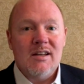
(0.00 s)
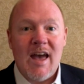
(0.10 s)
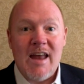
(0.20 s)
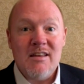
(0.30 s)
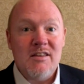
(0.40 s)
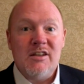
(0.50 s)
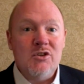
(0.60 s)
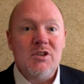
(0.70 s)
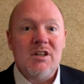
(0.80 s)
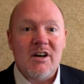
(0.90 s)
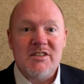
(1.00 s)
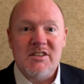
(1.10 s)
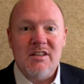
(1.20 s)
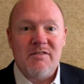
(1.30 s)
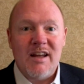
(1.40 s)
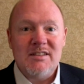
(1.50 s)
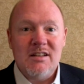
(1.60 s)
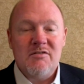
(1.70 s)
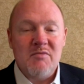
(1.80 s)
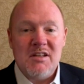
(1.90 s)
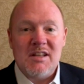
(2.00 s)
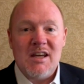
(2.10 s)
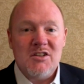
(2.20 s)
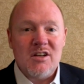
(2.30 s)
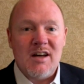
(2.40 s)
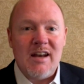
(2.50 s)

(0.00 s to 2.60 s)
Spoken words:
anything you give us is defensive in nature.